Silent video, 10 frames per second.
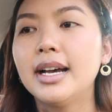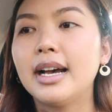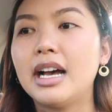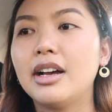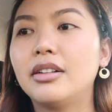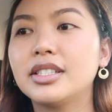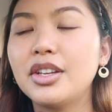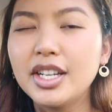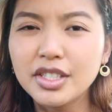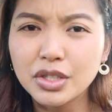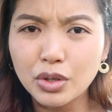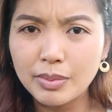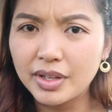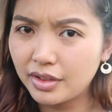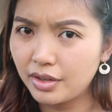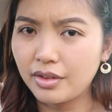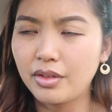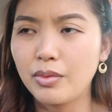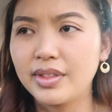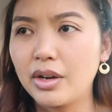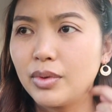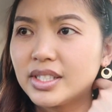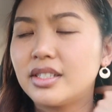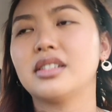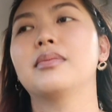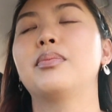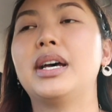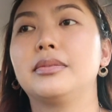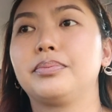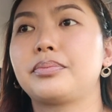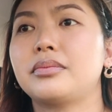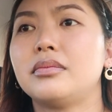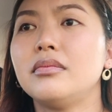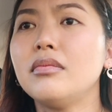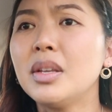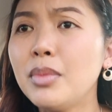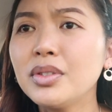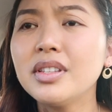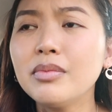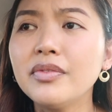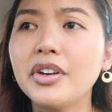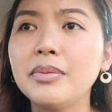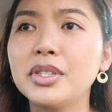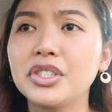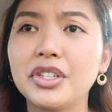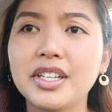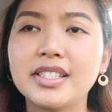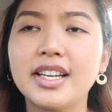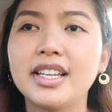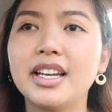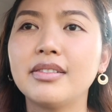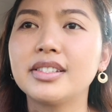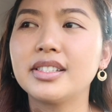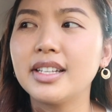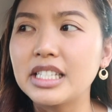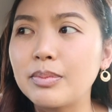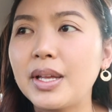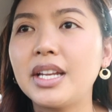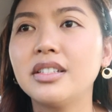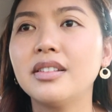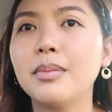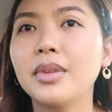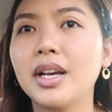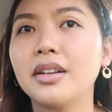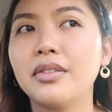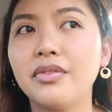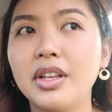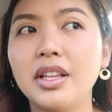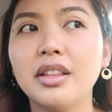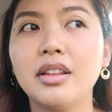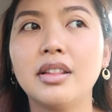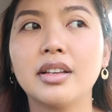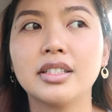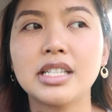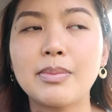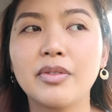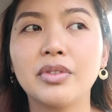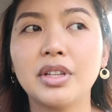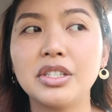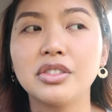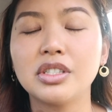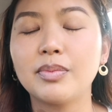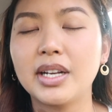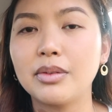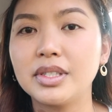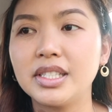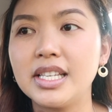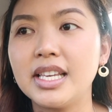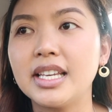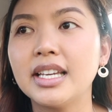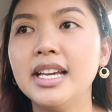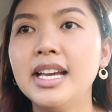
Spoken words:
I'll tell you guys a story about the one that wasn't, but most of them were very mature because I was explaining to them the kind of feeling and the type of relationship that I was seeking,